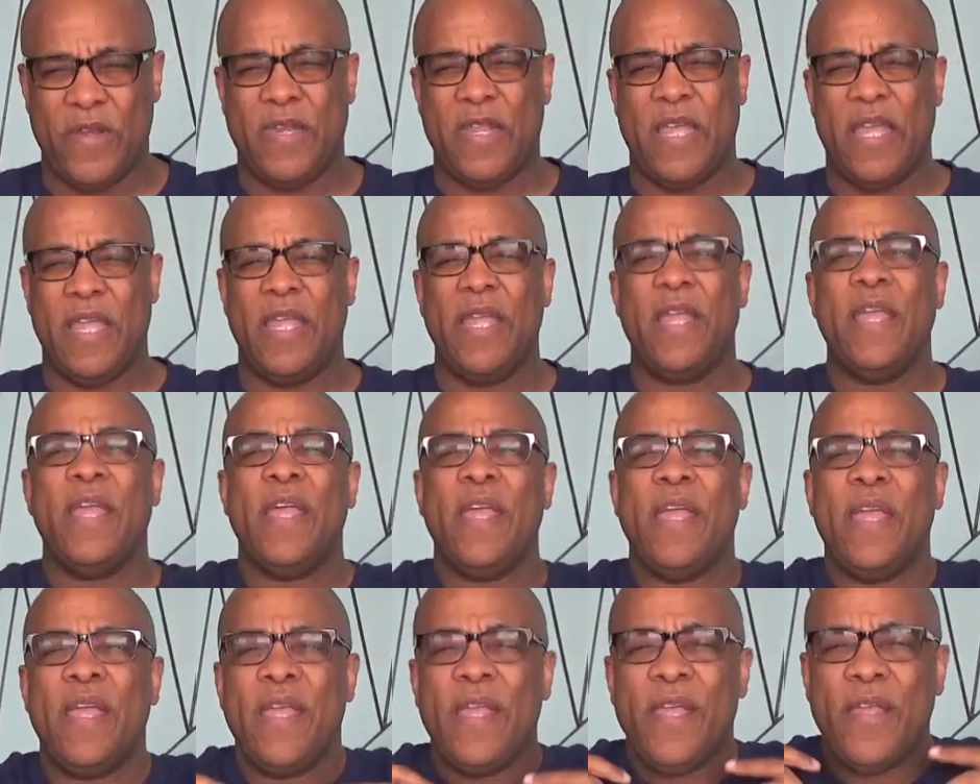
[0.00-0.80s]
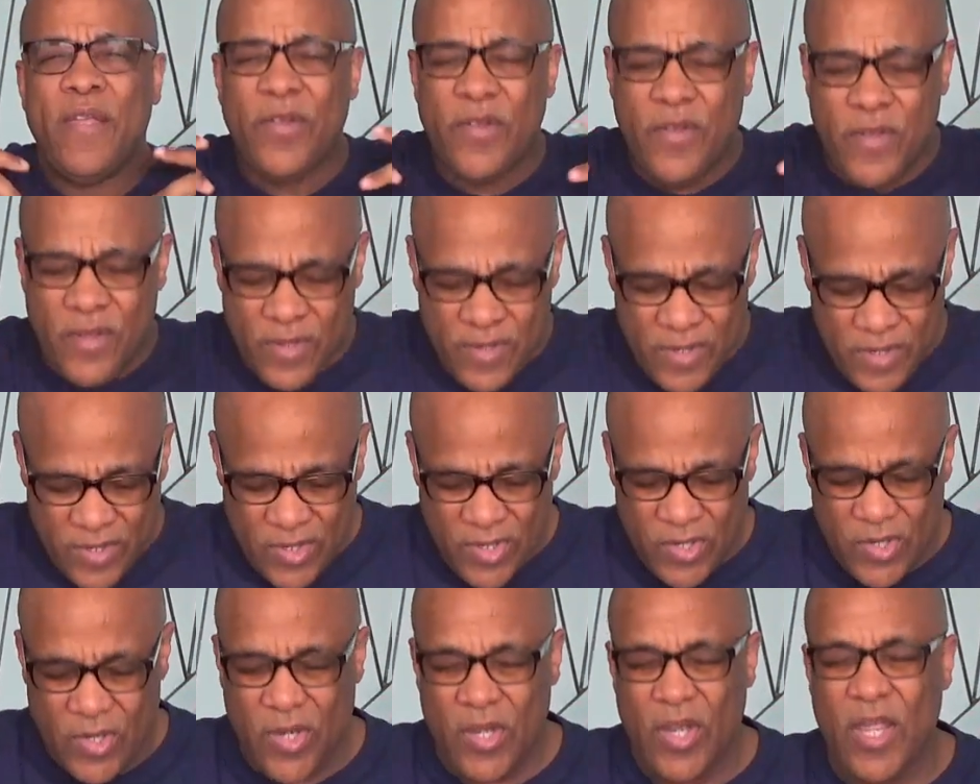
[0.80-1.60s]
day
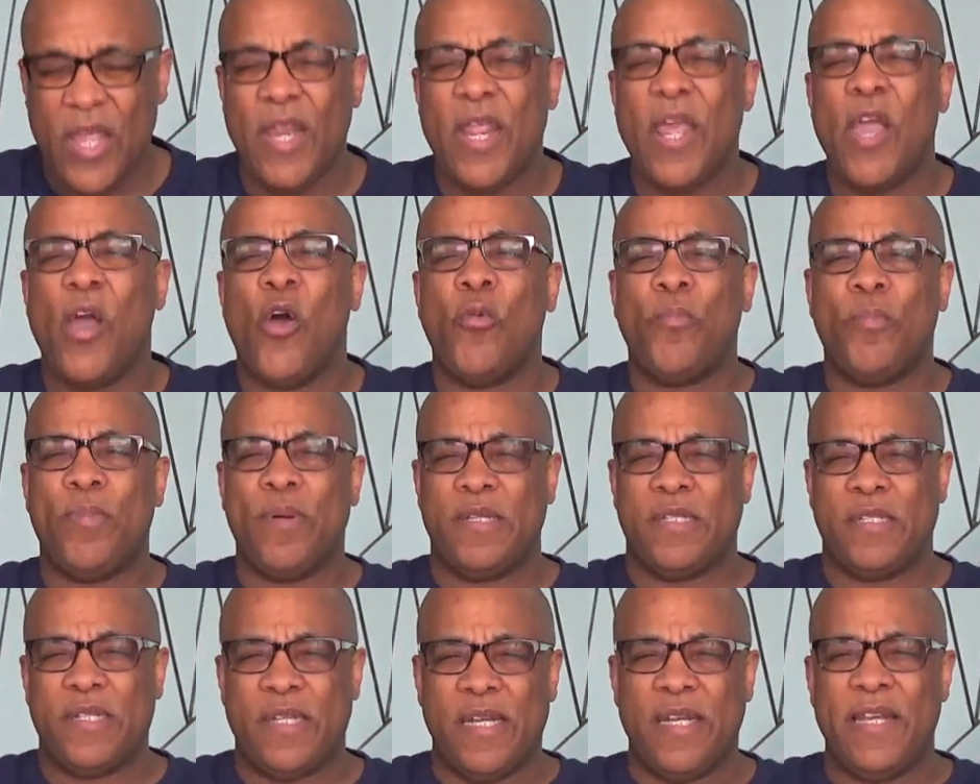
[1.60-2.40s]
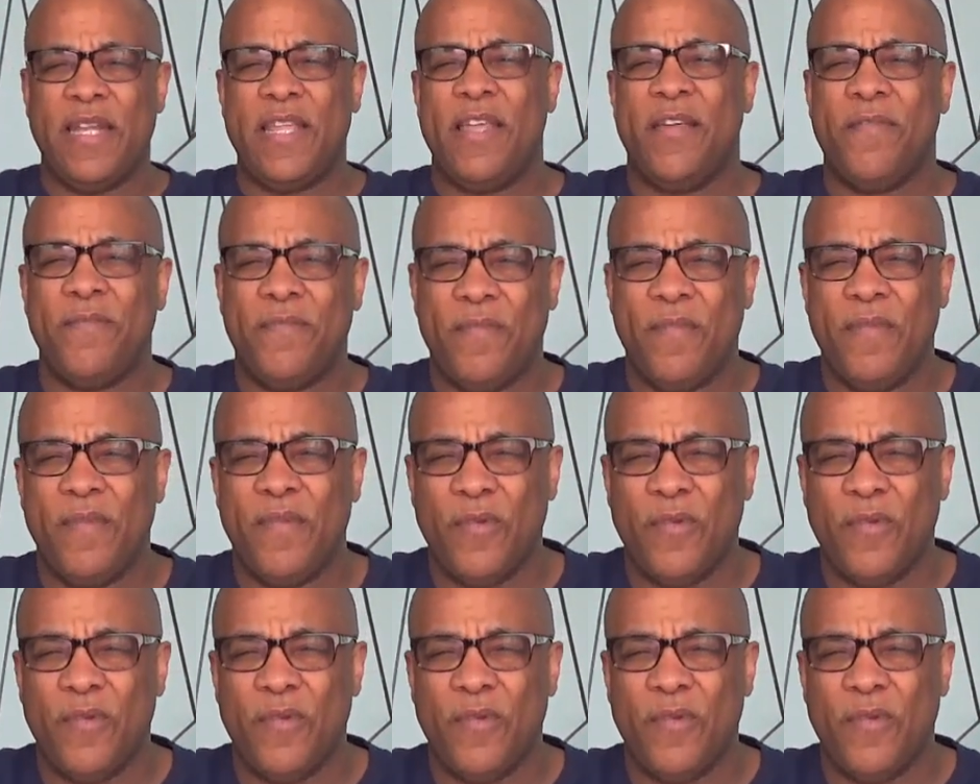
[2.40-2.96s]
and help us live